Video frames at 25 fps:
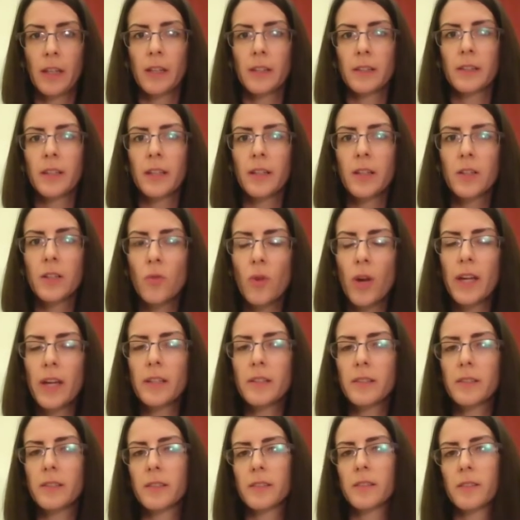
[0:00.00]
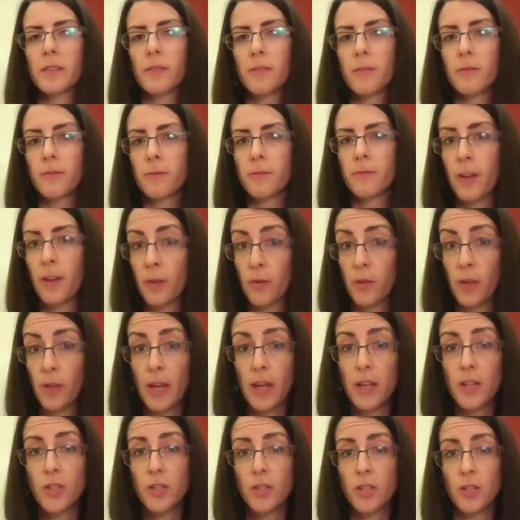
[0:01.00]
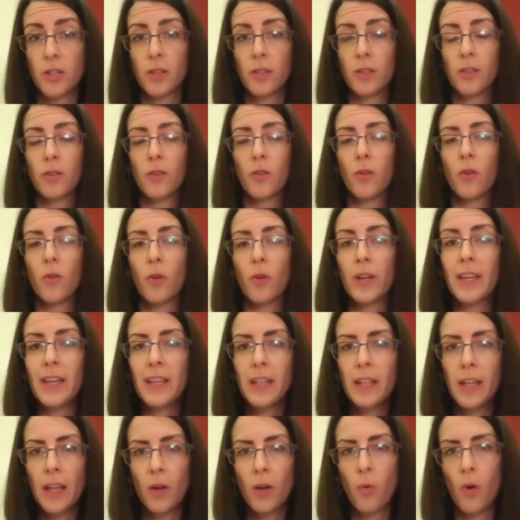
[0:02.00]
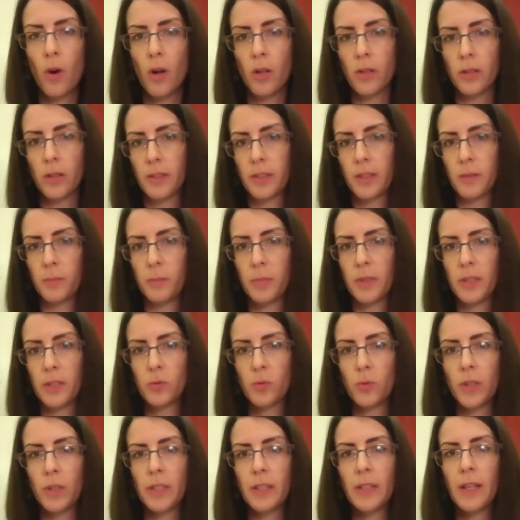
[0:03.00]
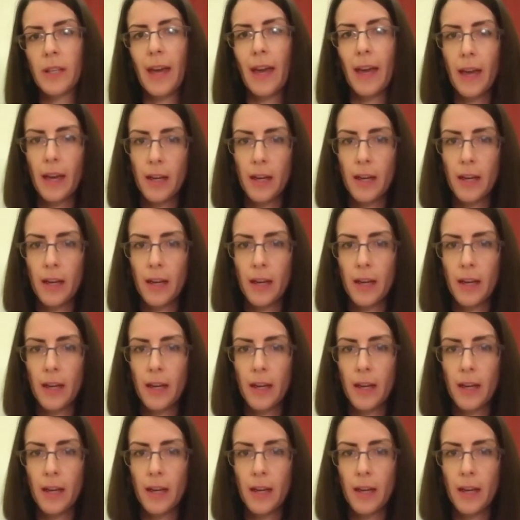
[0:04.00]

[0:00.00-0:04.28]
The great variation or inequality between